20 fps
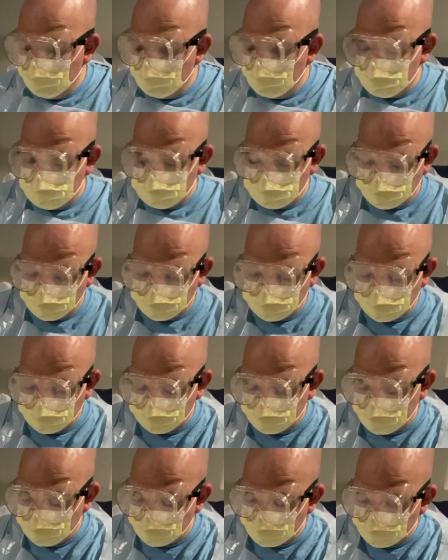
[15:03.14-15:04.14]
So first
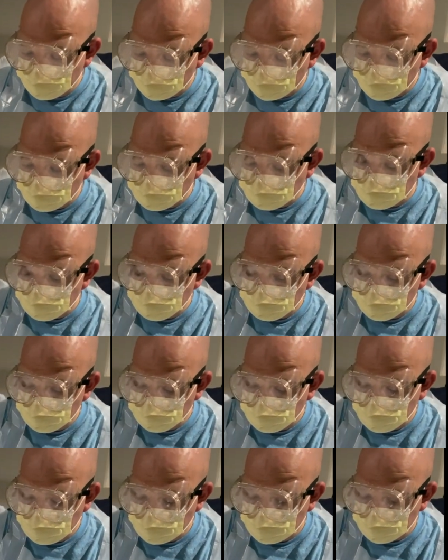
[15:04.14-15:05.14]
thing I'm going to do
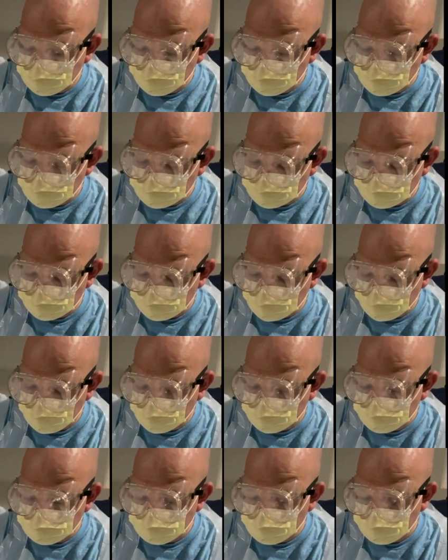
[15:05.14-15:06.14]
here with, I'm going
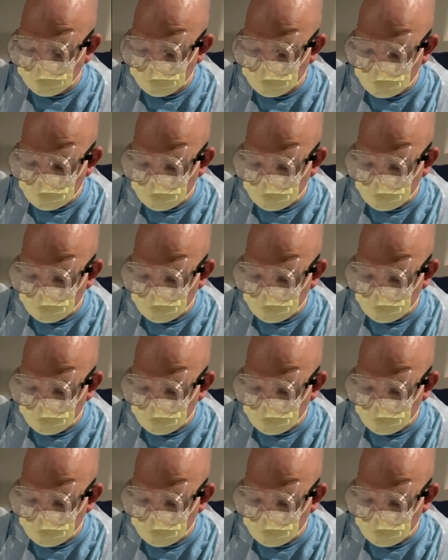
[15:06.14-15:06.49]
to start with E.